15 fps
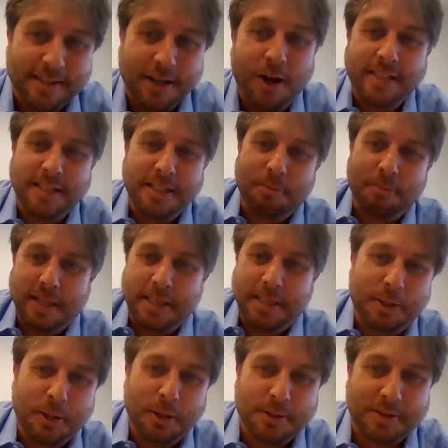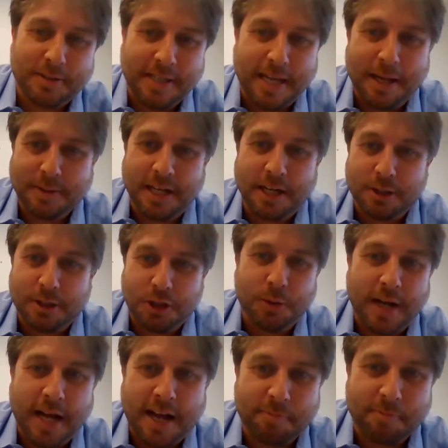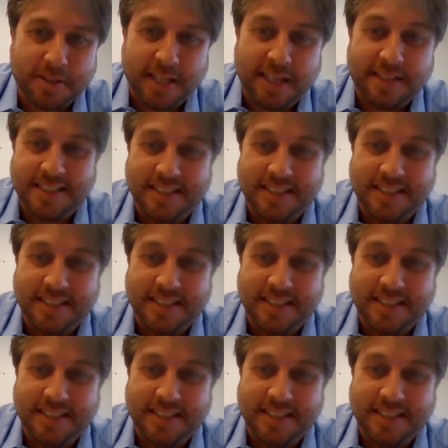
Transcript: I did $1 million in sales, so I got 2.5%.